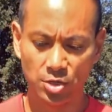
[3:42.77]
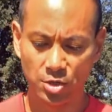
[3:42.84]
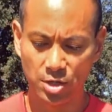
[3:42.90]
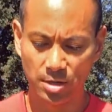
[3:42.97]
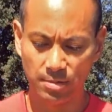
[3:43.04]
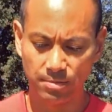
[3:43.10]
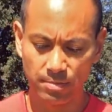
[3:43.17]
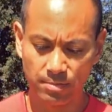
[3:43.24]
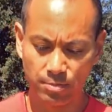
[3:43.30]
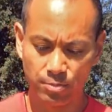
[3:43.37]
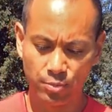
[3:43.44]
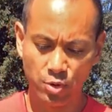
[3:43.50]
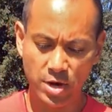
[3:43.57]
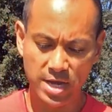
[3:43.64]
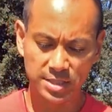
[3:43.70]
You can
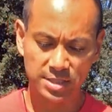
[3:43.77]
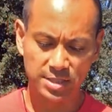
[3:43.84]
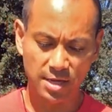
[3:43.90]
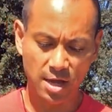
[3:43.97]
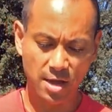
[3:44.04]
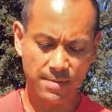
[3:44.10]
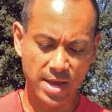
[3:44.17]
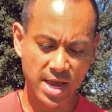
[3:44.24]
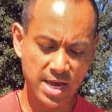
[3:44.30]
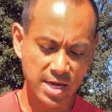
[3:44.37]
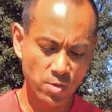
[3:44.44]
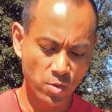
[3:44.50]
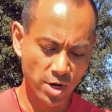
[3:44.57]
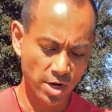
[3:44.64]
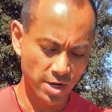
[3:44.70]
press
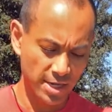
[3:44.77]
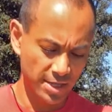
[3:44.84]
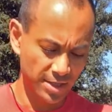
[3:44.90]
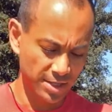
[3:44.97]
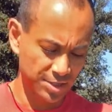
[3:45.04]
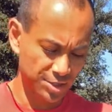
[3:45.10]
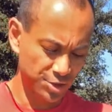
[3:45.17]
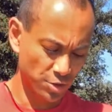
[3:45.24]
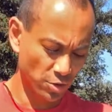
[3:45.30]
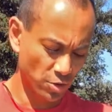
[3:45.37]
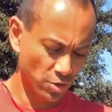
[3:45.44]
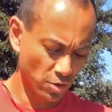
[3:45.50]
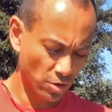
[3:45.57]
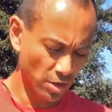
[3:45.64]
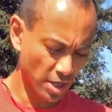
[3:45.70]
anywhere in this
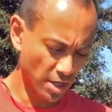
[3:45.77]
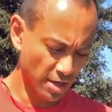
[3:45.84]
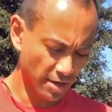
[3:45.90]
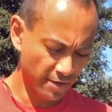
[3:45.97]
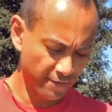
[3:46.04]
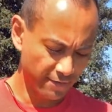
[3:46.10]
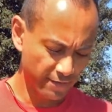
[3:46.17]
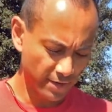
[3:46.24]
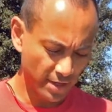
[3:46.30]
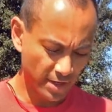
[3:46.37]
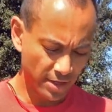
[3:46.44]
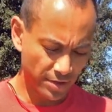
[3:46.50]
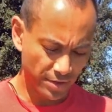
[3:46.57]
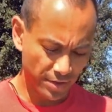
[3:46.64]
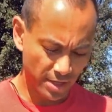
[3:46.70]
circle of
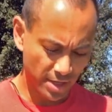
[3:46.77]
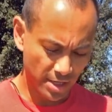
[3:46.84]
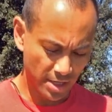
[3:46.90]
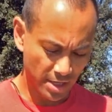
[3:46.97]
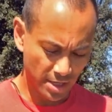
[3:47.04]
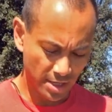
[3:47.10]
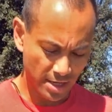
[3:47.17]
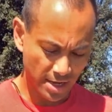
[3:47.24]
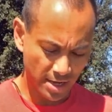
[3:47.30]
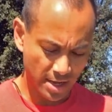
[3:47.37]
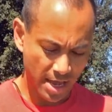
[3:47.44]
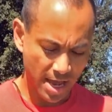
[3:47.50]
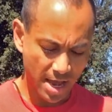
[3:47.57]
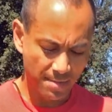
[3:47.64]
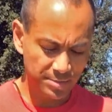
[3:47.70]
the
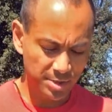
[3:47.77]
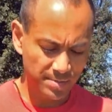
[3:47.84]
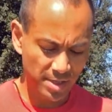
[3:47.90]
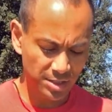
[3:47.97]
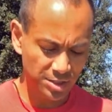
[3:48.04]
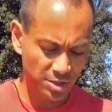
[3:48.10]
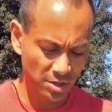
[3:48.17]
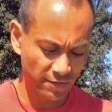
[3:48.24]
abdomen.